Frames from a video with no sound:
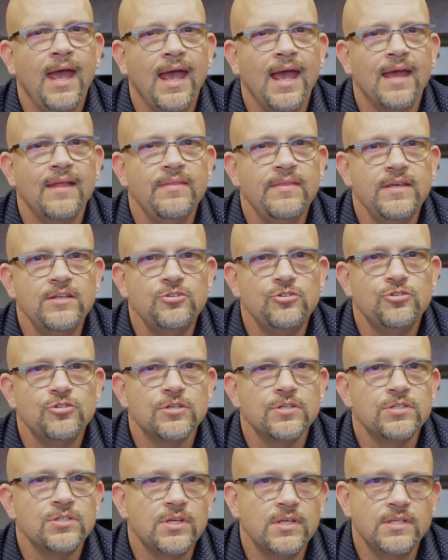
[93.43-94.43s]
and this
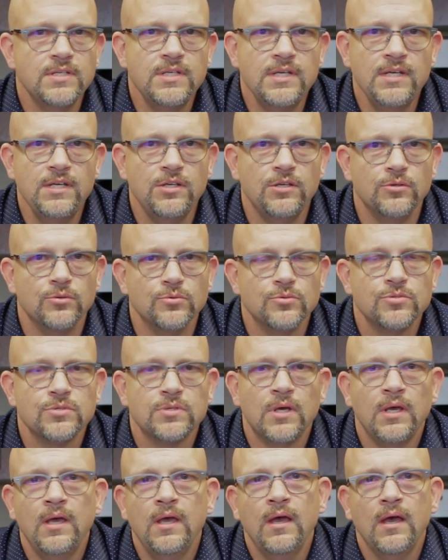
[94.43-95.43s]
just
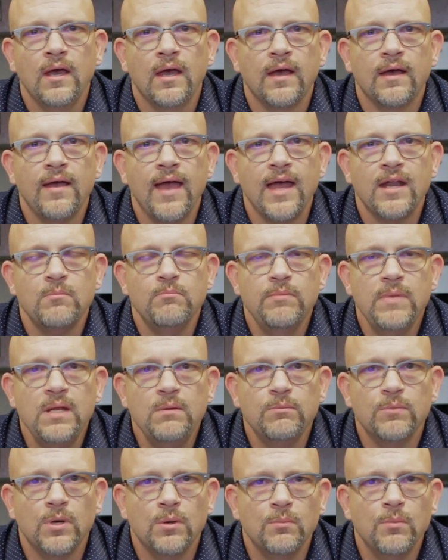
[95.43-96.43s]
continues. At a
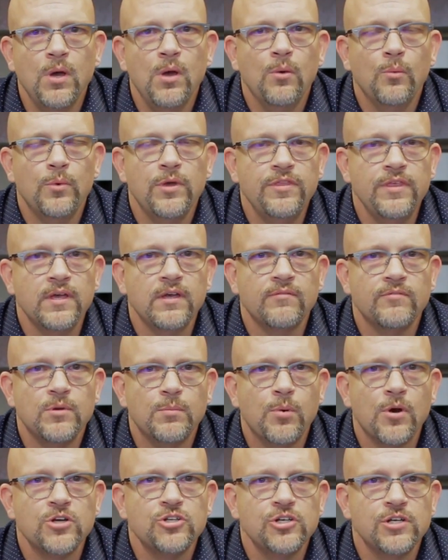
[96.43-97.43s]
minimum, we think of
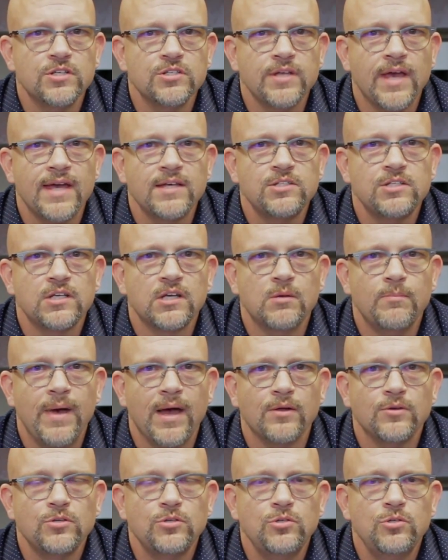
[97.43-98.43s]
depression as lasting
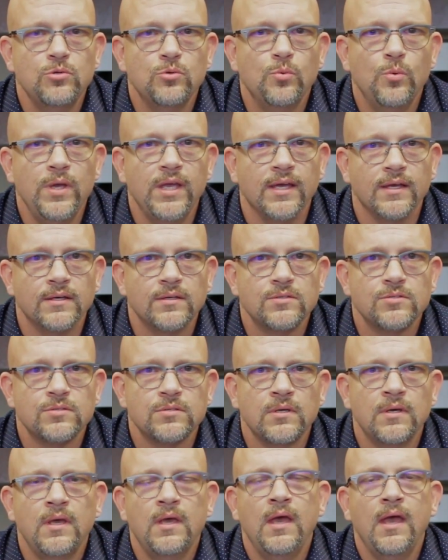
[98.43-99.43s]
about 2 weeks.